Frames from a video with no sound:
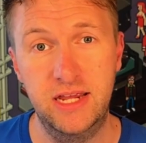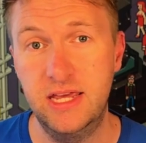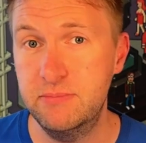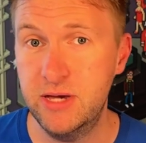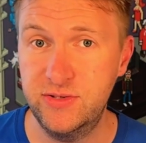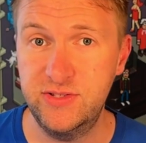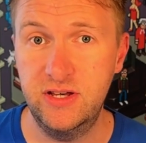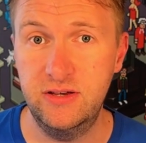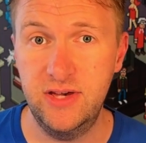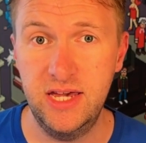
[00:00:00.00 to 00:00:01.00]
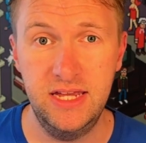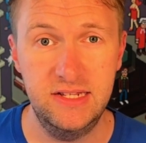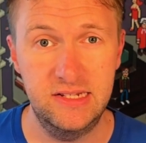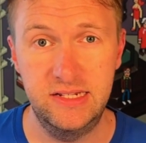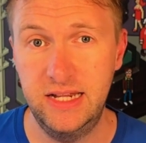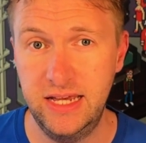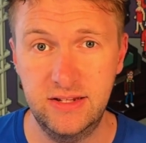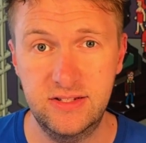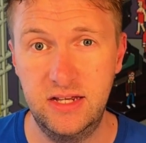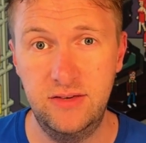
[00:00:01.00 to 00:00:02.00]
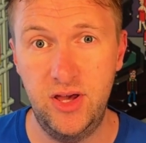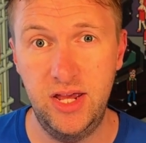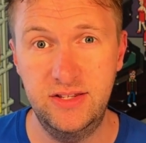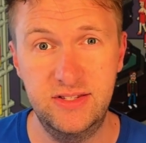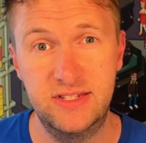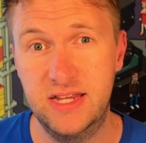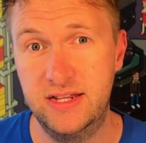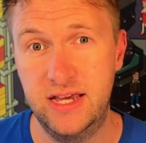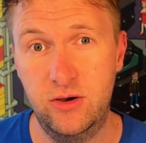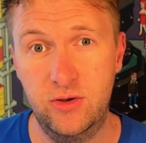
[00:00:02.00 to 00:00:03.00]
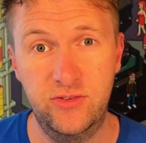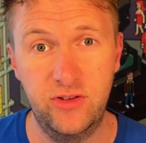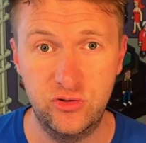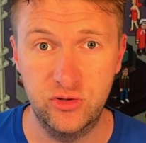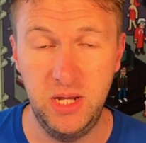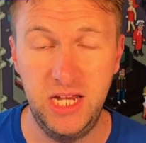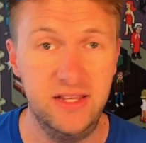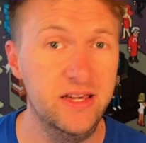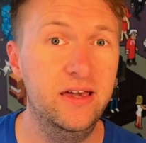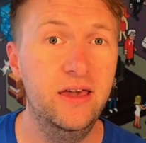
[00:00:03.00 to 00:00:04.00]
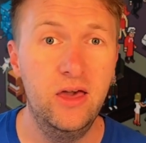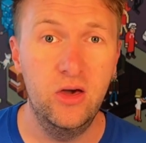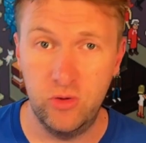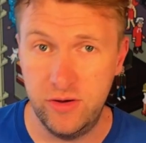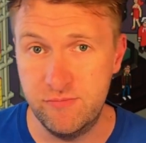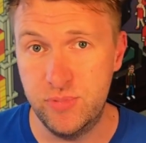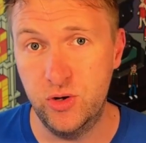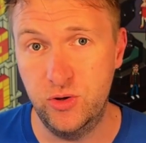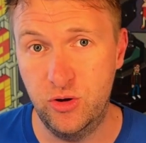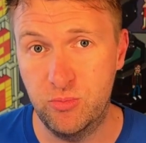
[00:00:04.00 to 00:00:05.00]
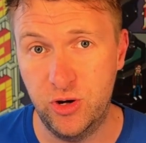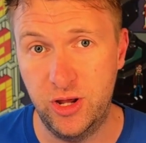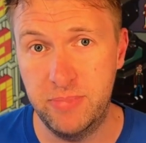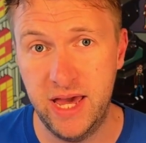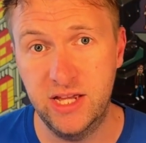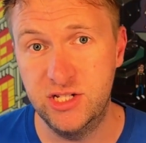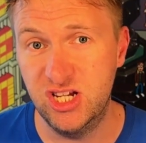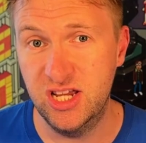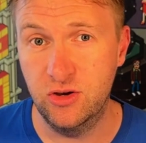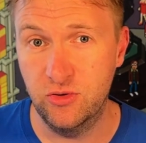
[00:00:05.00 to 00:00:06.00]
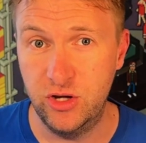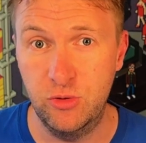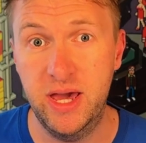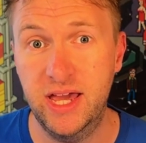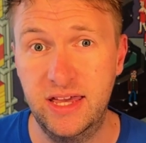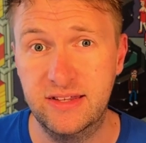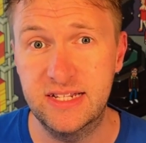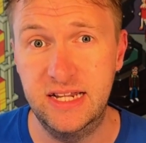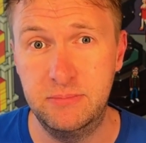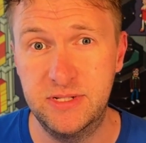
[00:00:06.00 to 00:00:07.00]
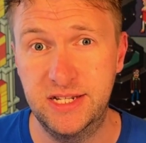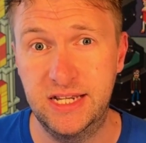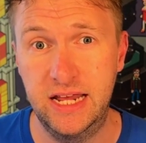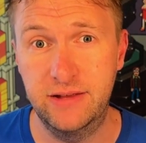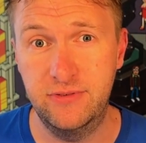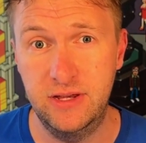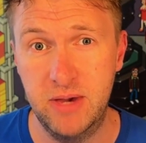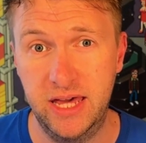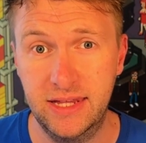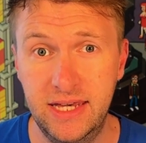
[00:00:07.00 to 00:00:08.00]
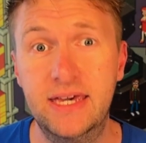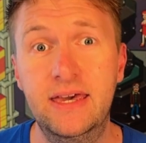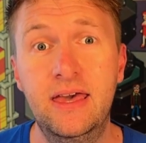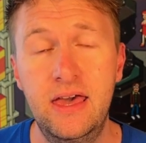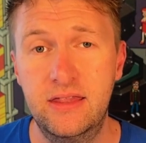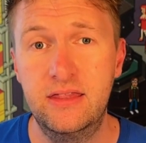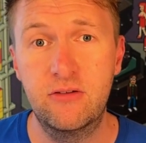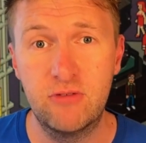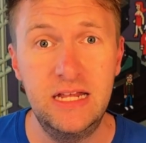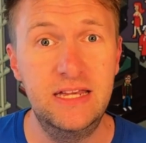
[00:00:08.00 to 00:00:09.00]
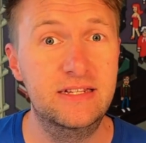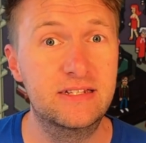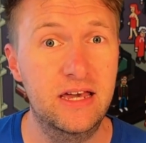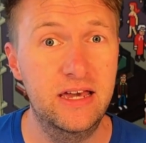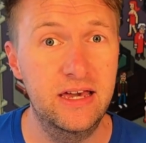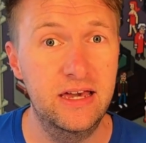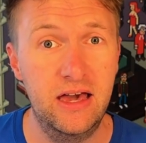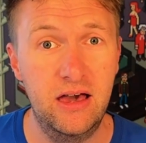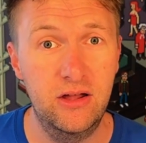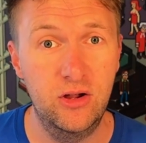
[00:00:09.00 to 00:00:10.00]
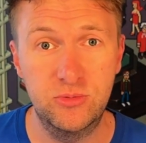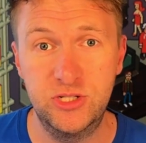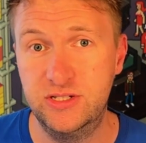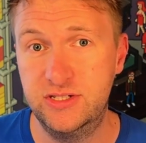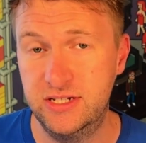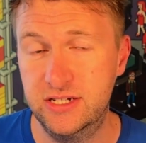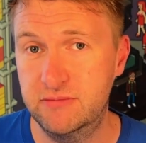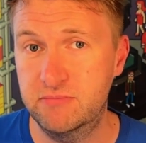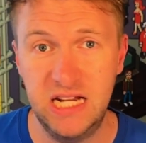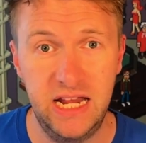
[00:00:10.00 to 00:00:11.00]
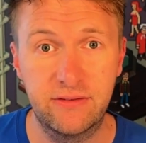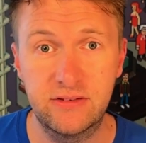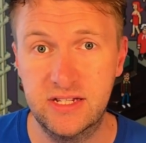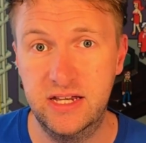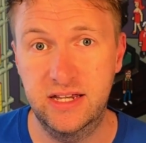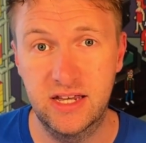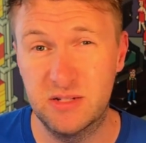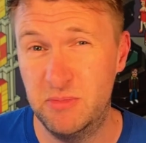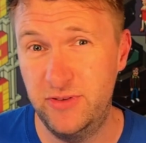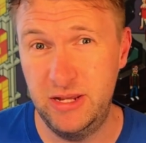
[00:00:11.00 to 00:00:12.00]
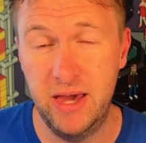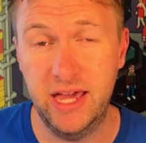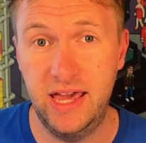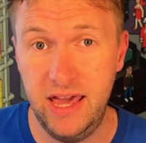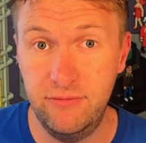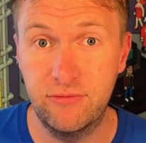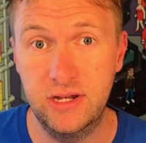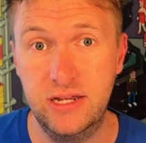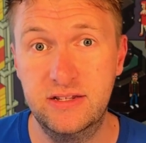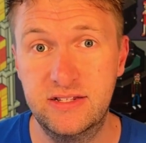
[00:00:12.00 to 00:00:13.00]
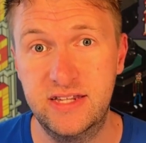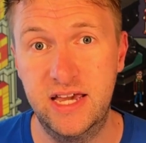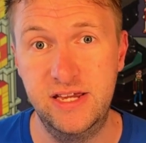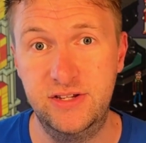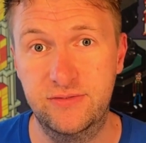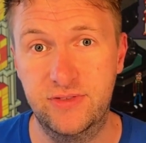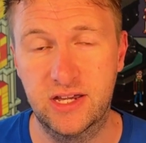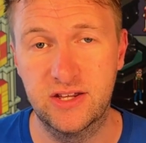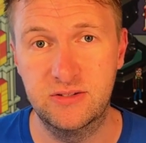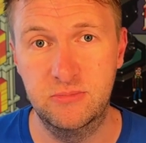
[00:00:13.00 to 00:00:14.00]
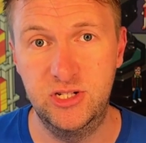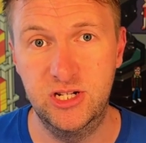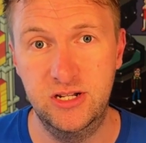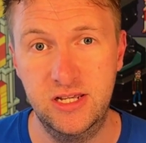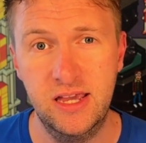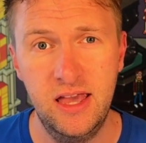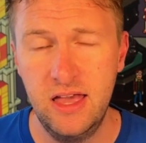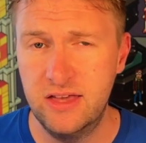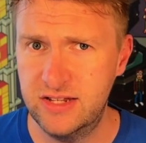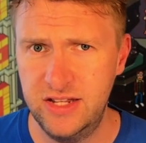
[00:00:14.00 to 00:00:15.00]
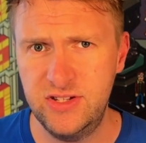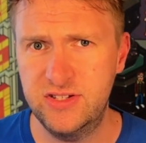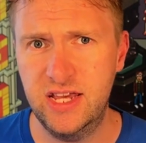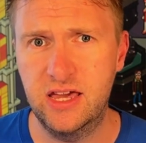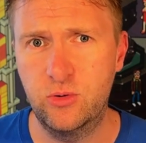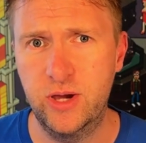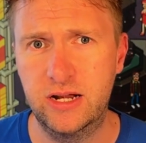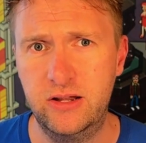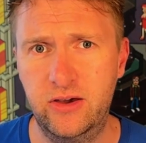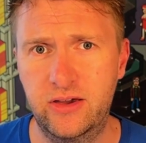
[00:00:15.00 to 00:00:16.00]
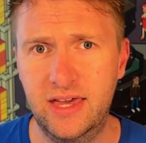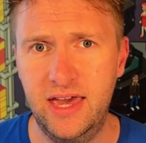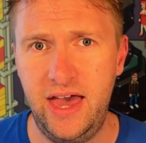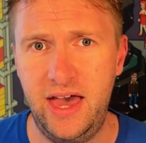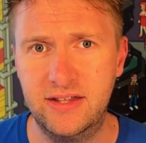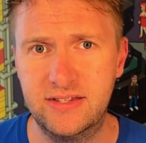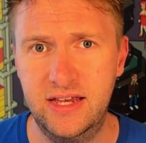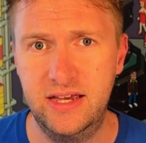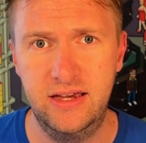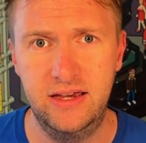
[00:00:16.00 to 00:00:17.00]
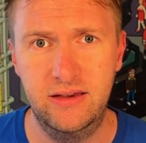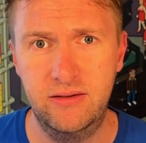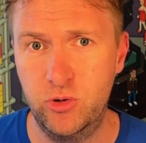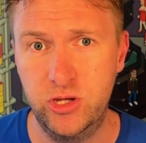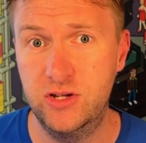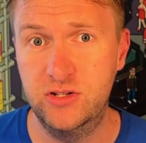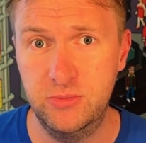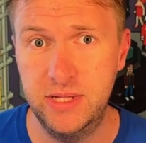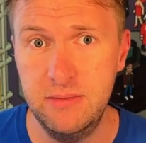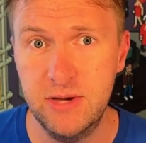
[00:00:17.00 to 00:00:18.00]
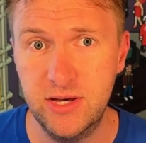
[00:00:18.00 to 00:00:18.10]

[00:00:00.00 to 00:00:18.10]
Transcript: email surveys, link surveys to send out on social media, or even put on your product packaging or in your packing slips to collect feedback there. There really is an option to collect customer feedback at every stage of the customer journey. So let's just take a quick look at what you can do with email